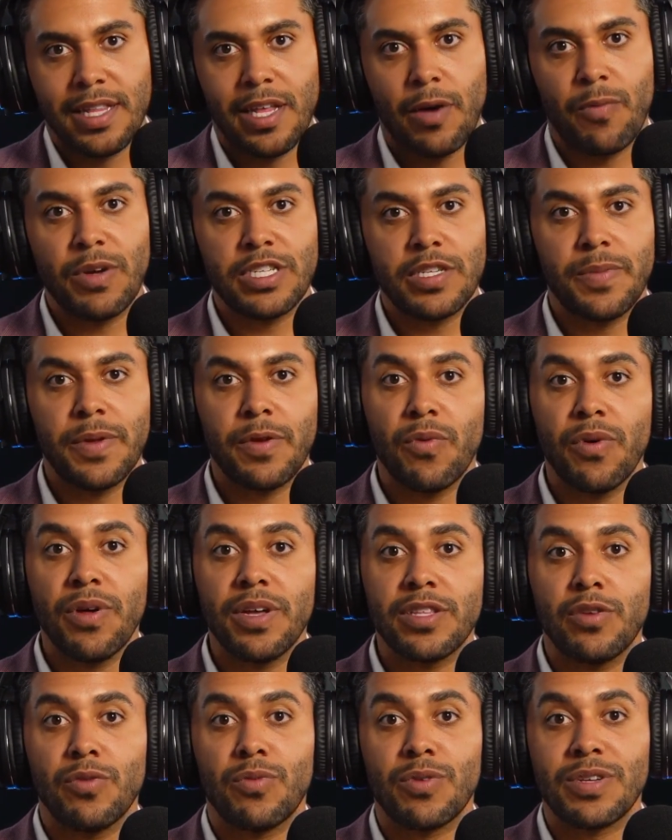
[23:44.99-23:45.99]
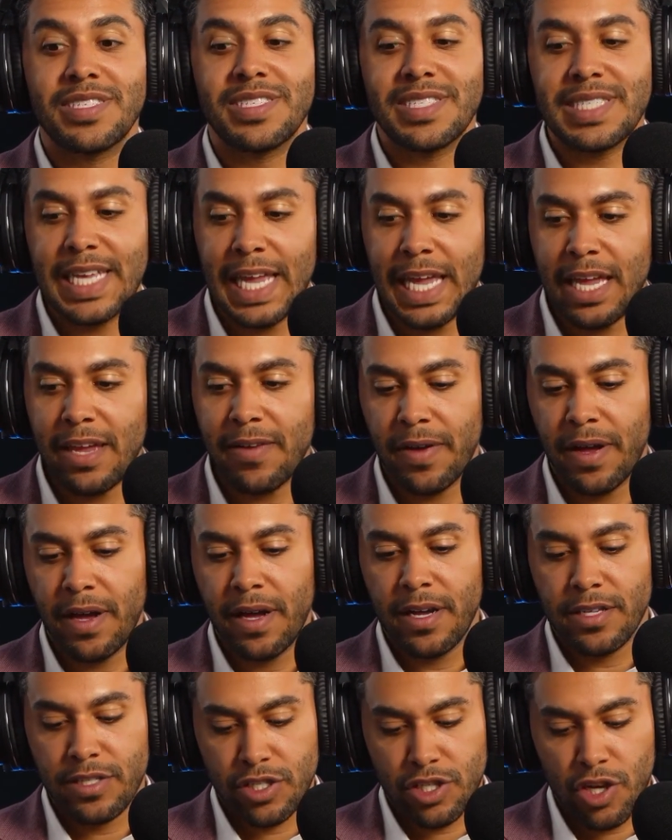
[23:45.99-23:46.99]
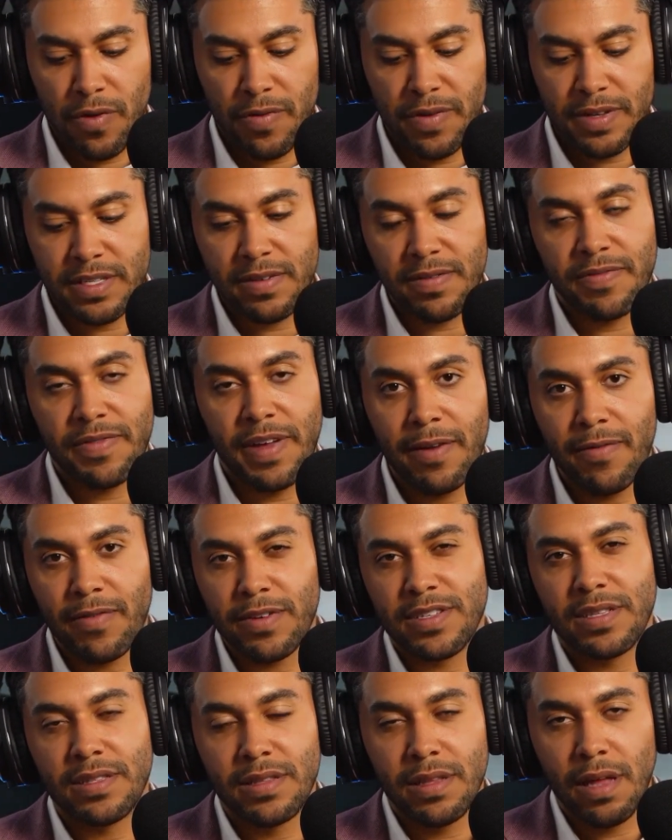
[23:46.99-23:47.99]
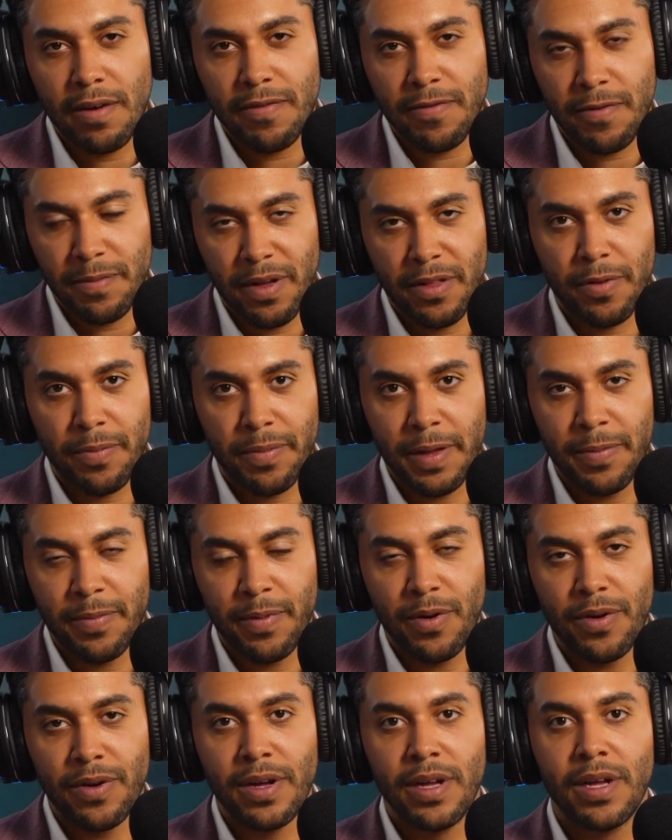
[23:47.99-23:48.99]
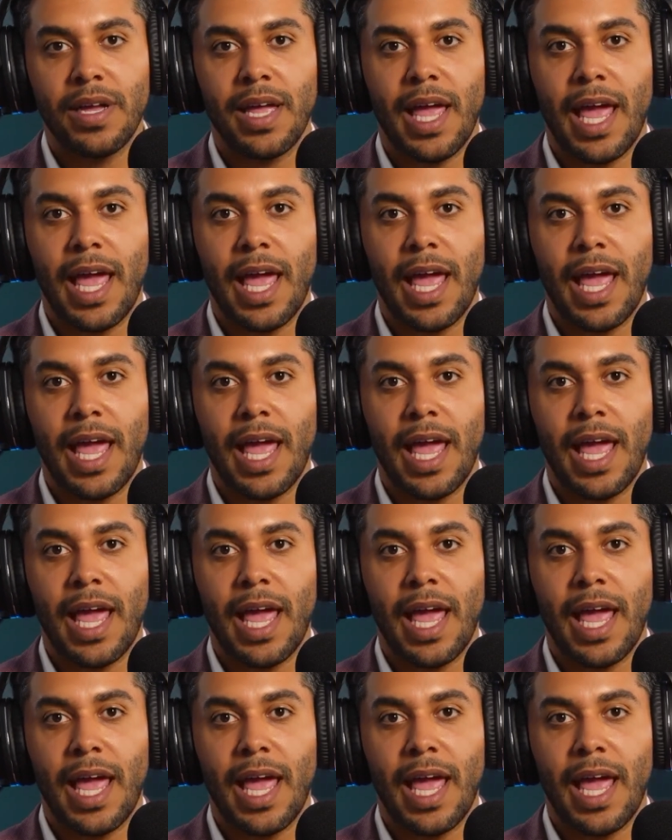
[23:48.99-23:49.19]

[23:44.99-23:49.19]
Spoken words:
that we should be willing to receive service and favors and love from other people,